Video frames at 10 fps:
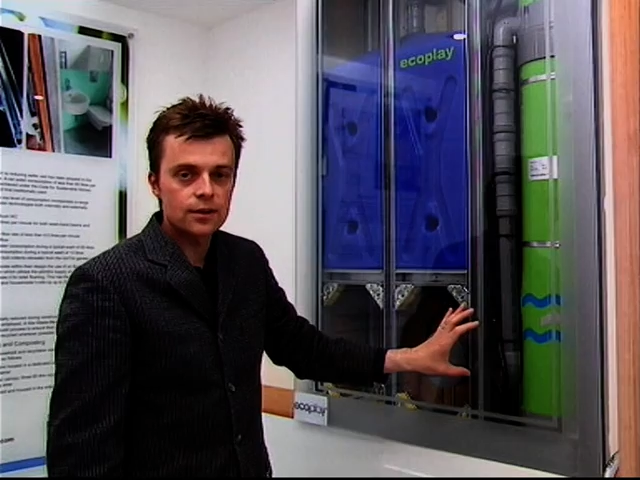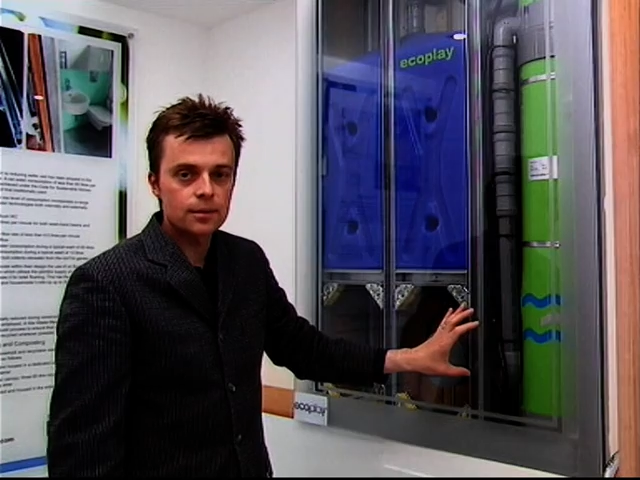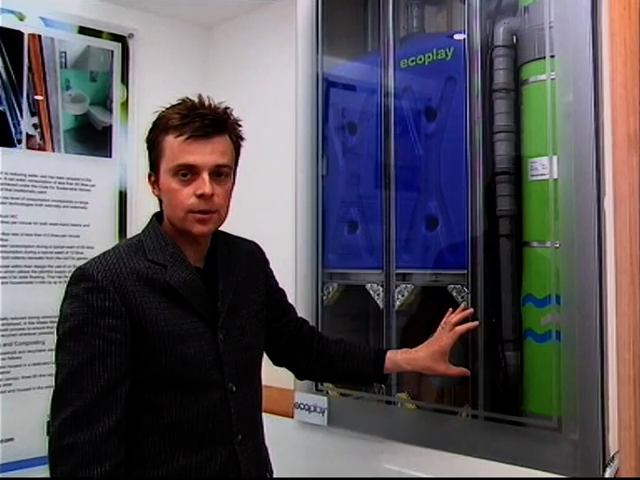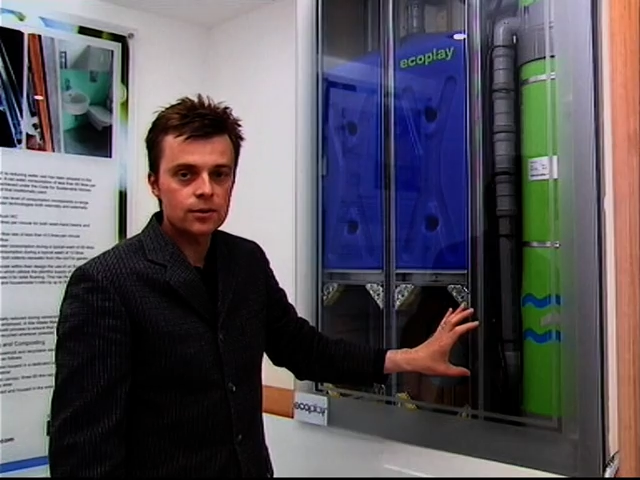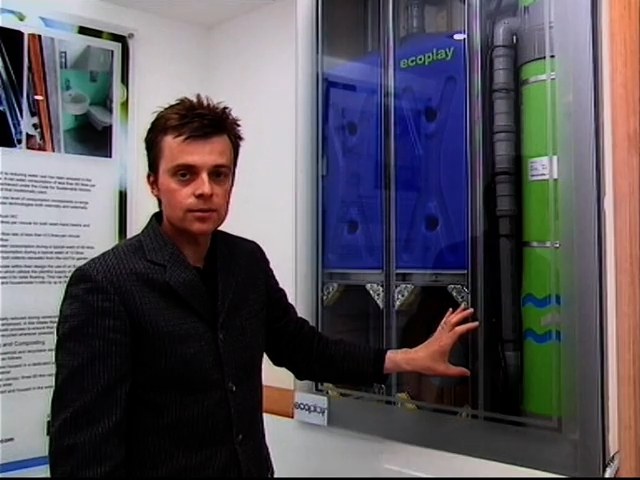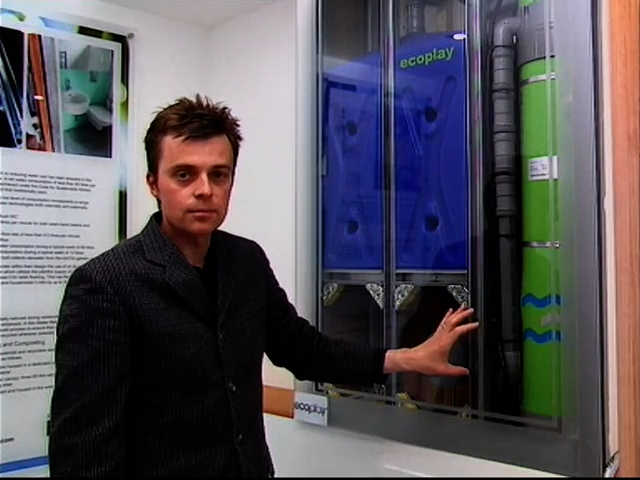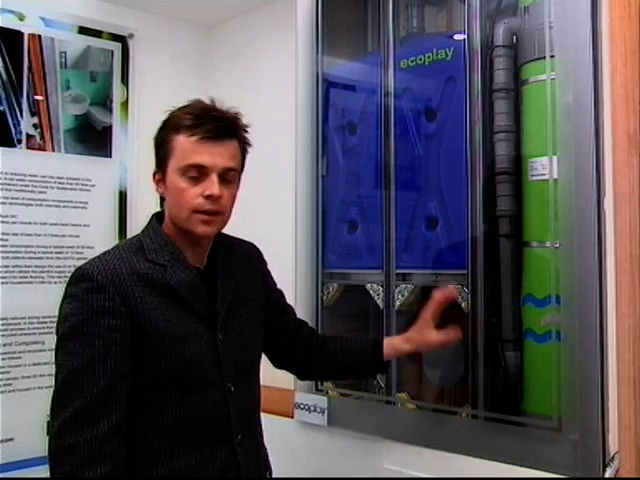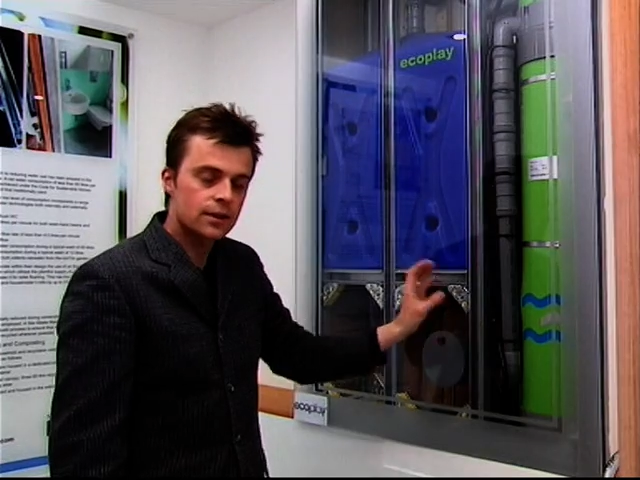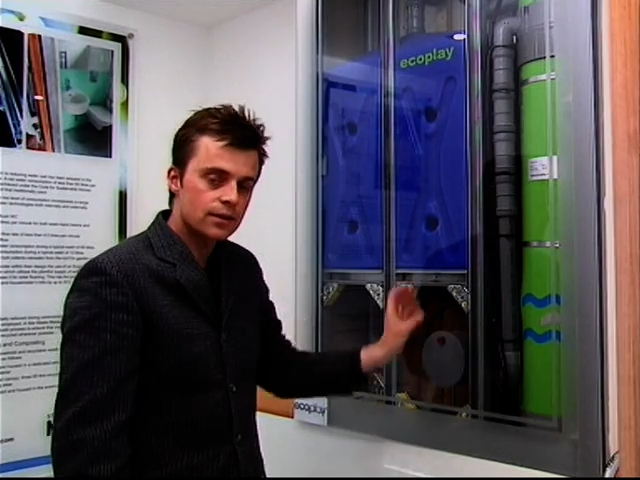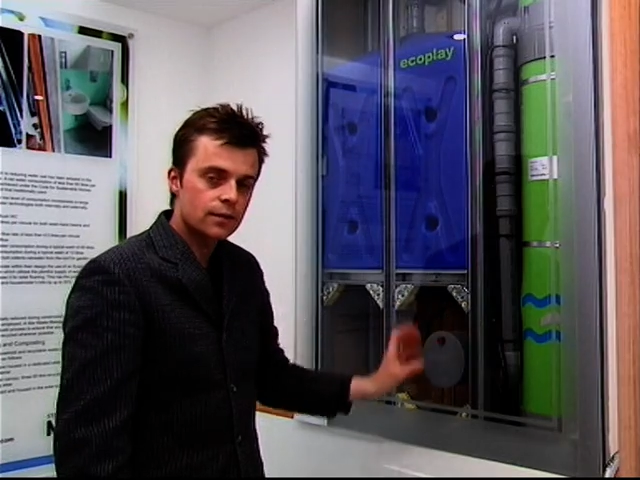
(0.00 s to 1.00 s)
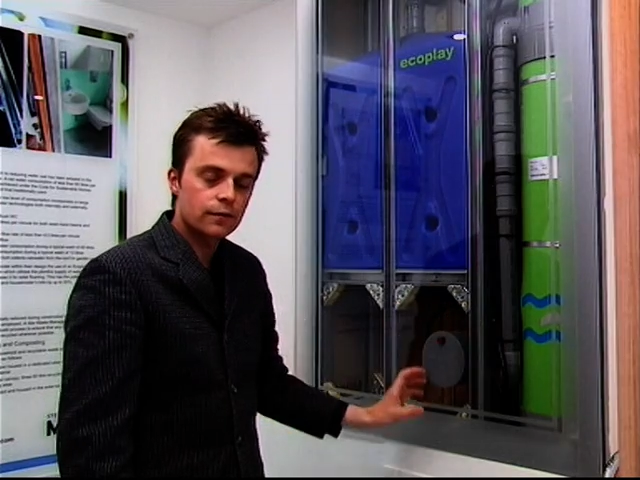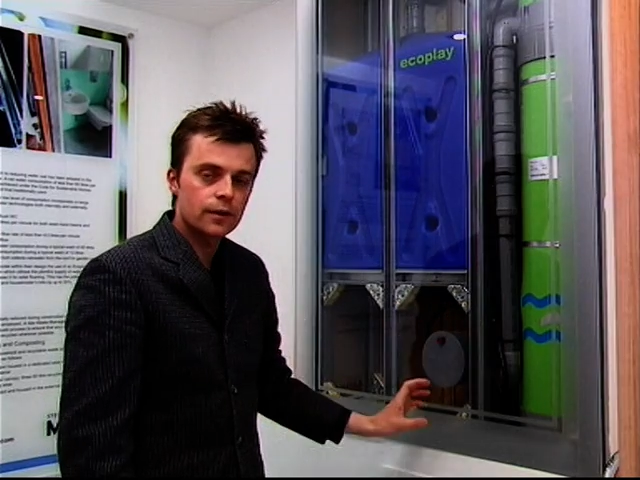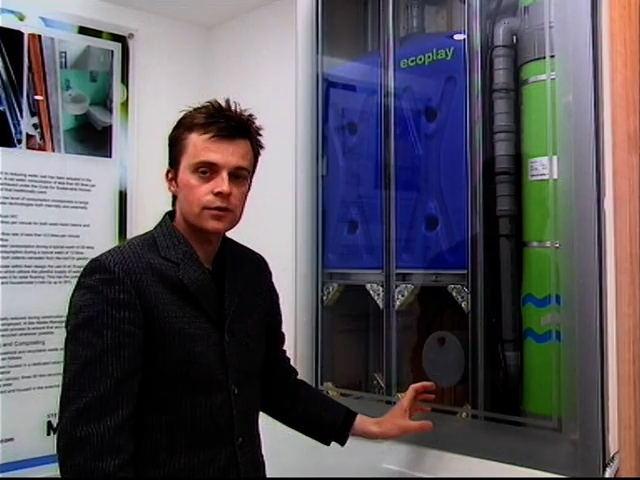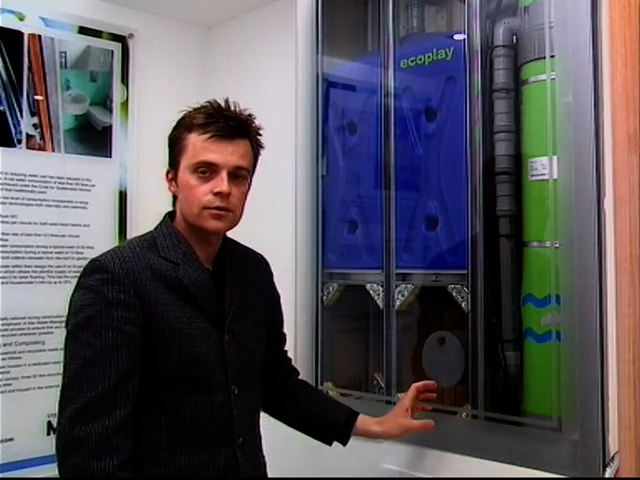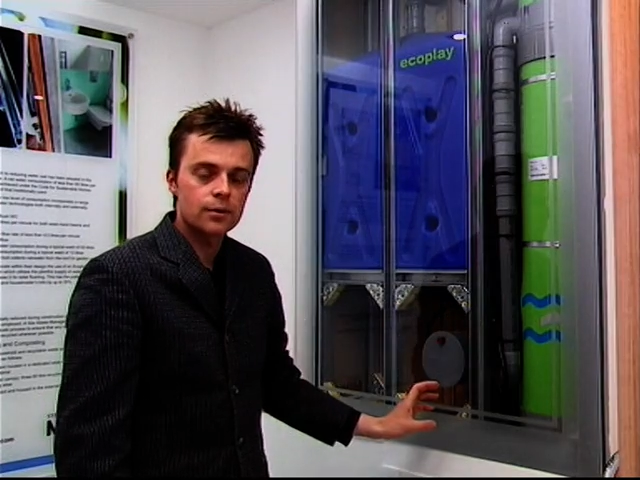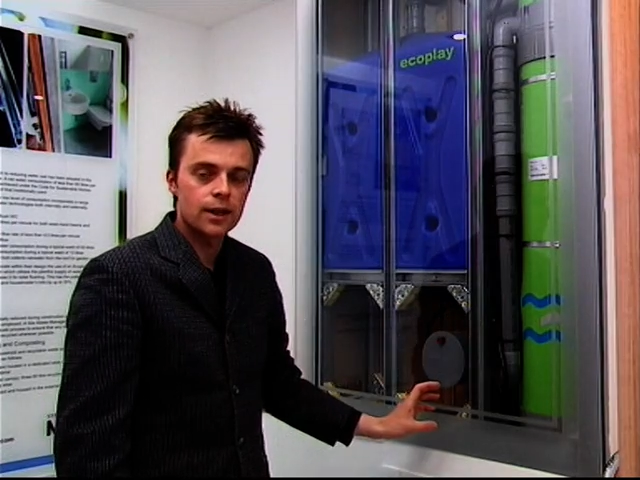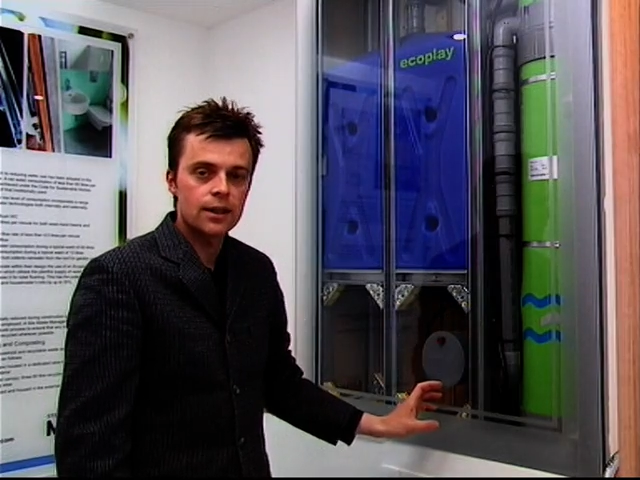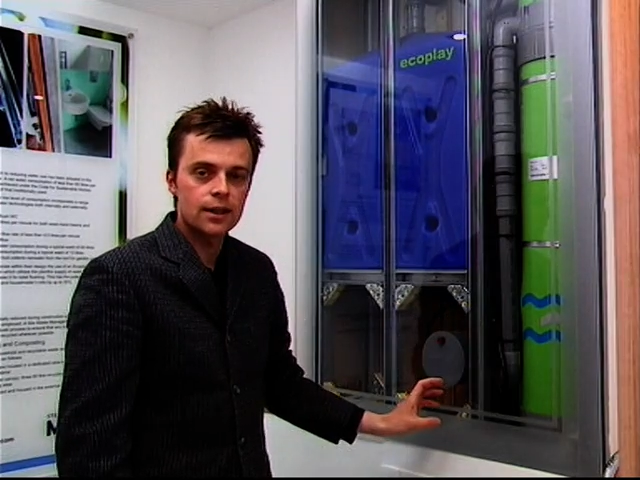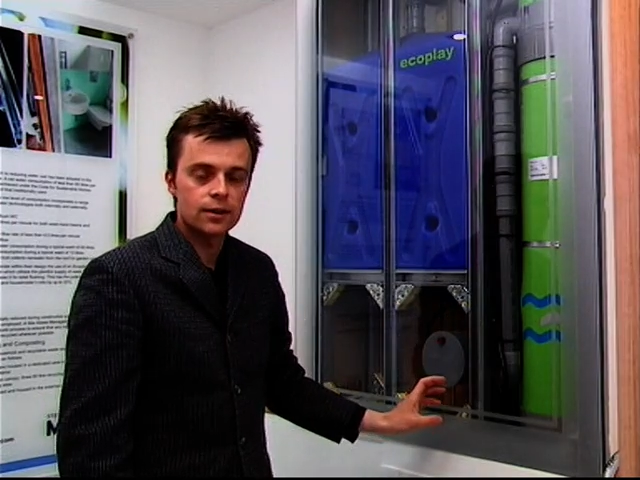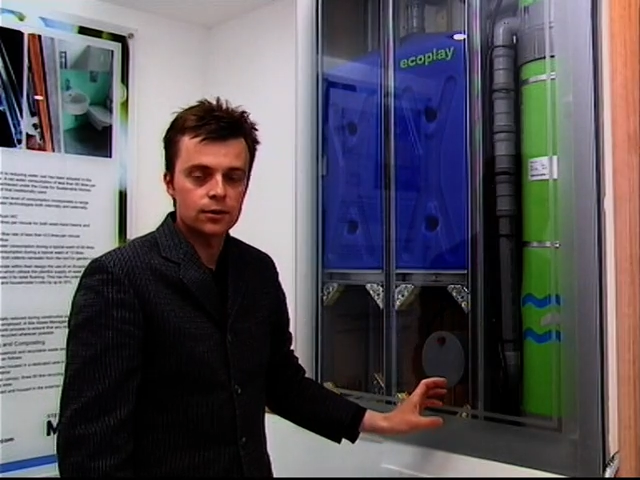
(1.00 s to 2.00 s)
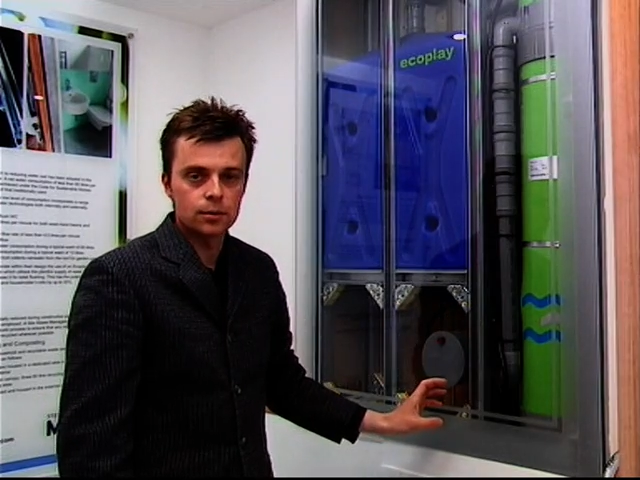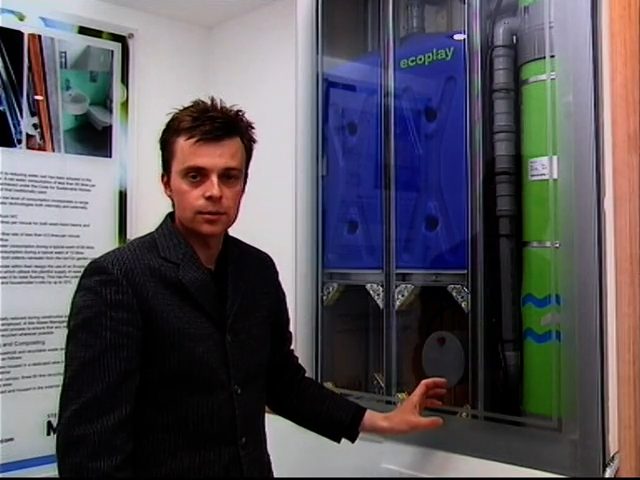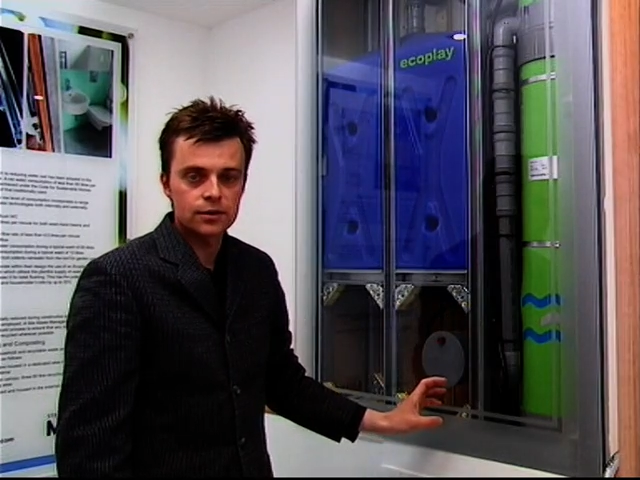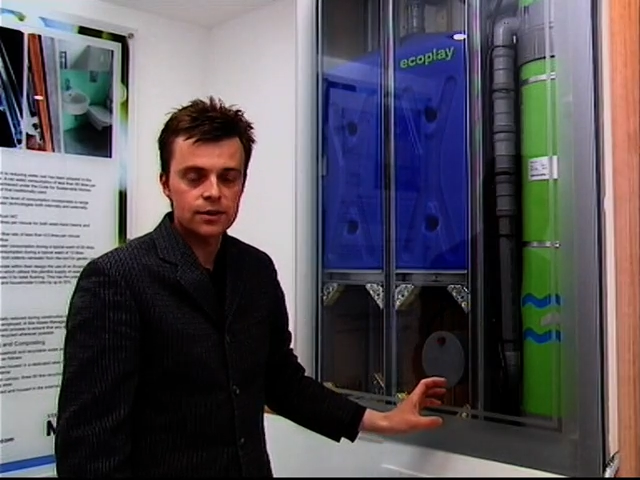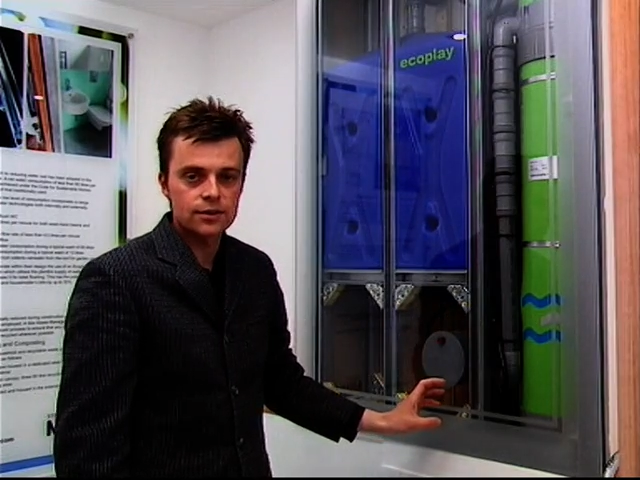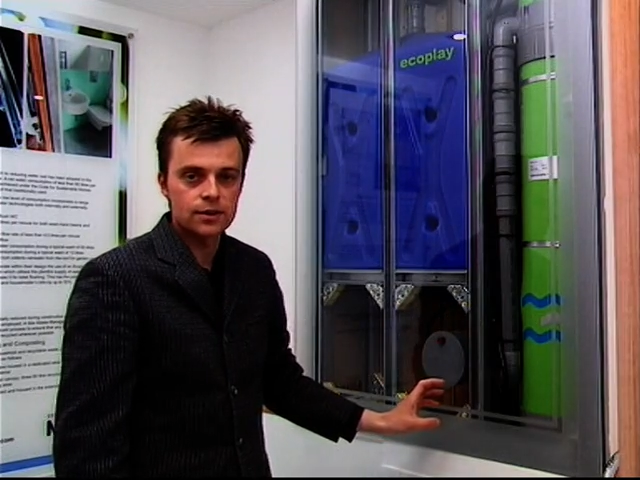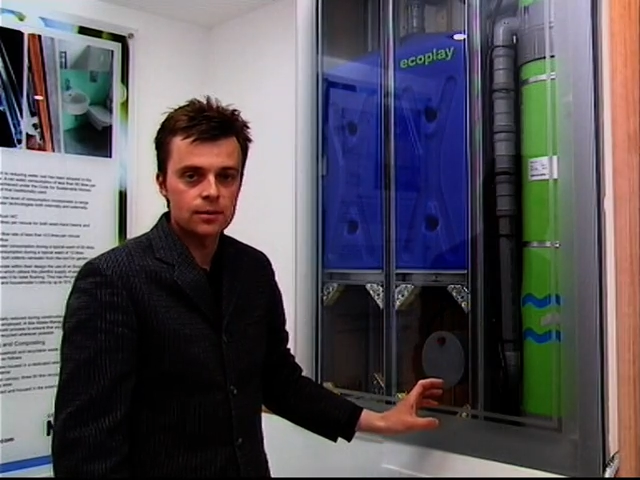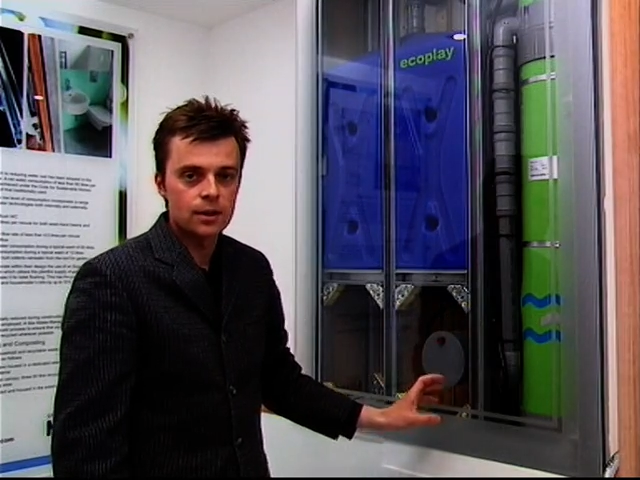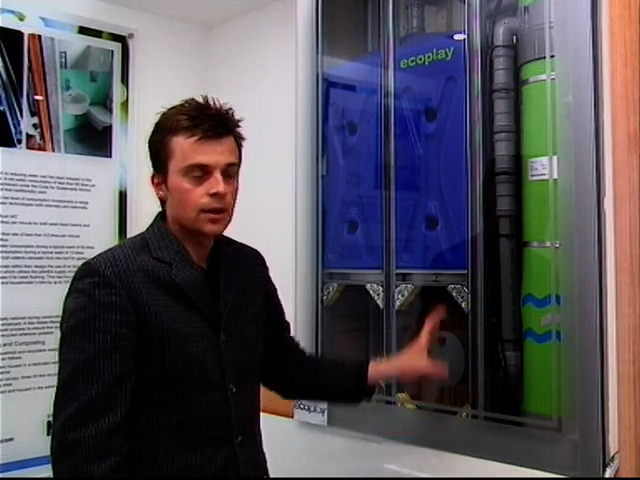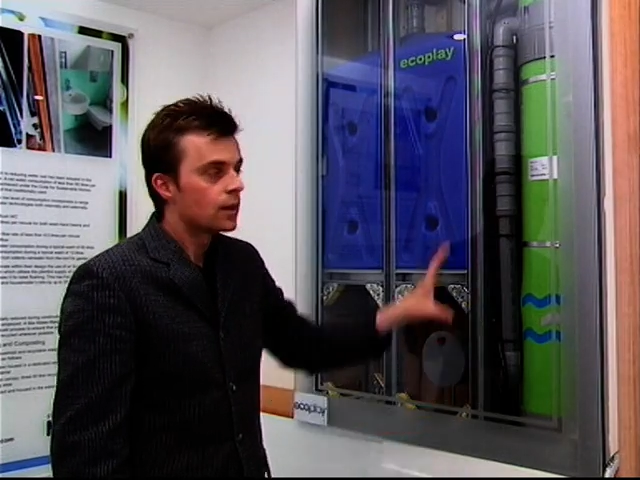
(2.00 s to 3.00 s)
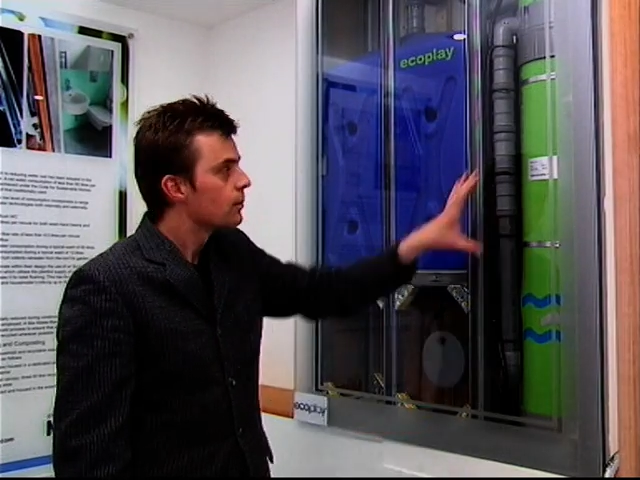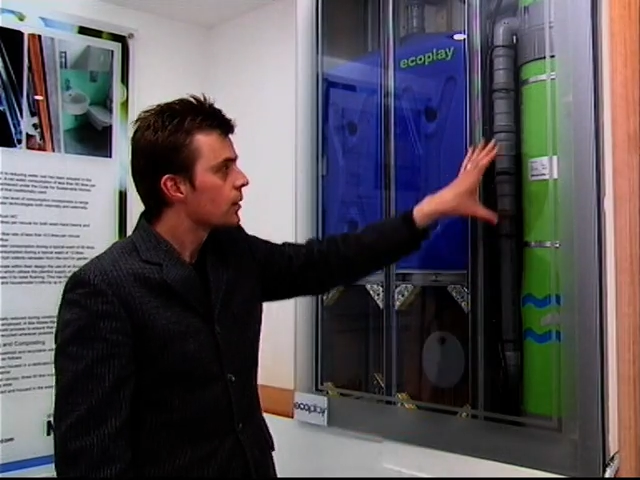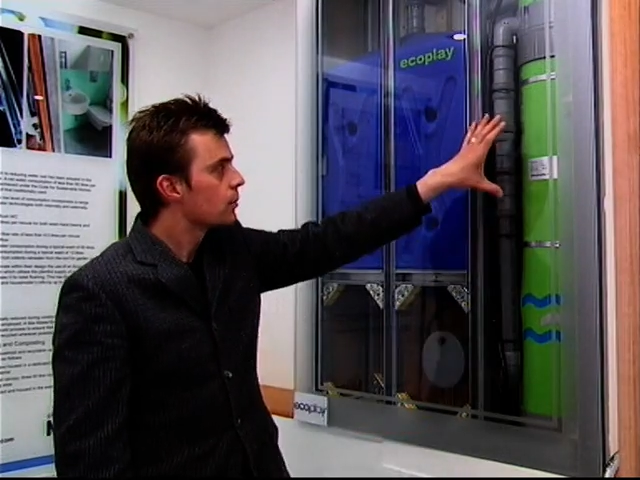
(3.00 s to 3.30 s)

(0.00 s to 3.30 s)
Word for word: the bottom. That's then flushed away in the normal system. But the